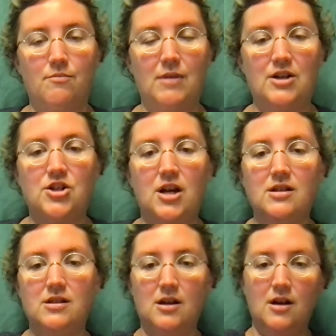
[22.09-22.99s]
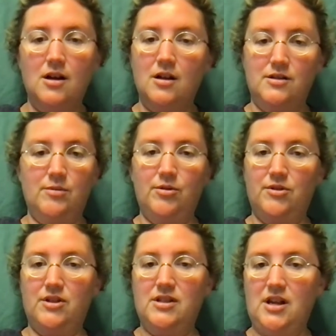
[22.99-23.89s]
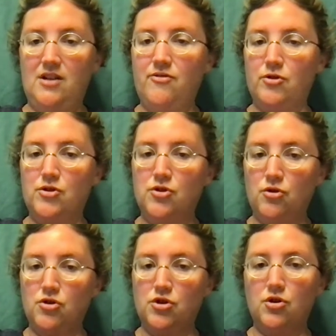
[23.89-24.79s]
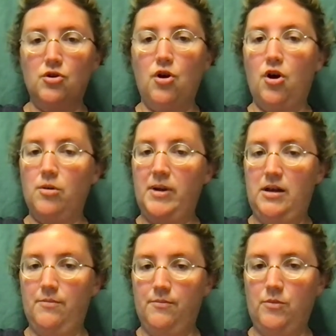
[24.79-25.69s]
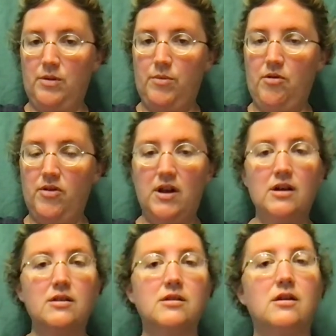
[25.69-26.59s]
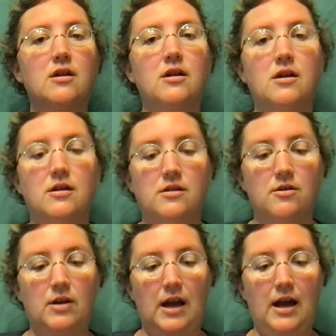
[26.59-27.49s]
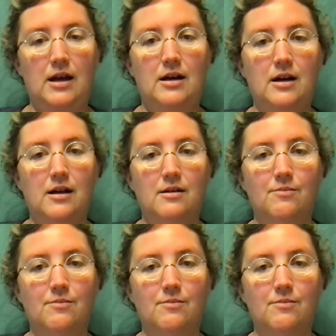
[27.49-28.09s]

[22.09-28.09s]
my chest, similar to the sign for soldier or army with both hands. So Canada,